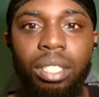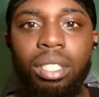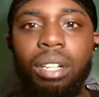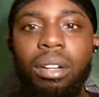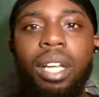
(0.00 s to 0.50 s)

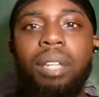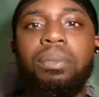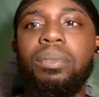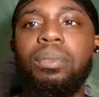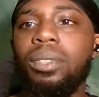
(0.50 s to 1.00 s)
All right.
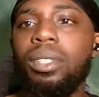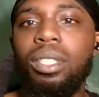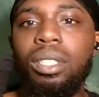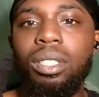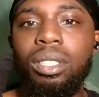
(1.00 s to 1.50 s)

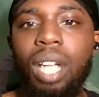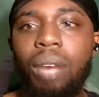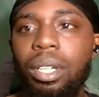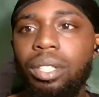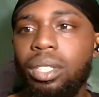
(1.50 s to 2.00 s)
So now
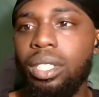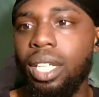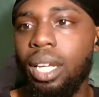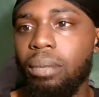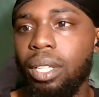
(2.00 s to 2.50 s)
we're going to do the
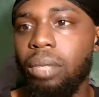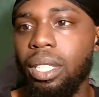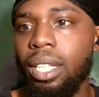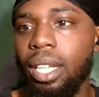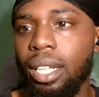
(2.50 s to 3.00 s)
same thing we
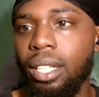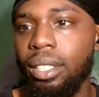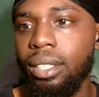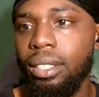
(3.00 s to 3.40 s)
did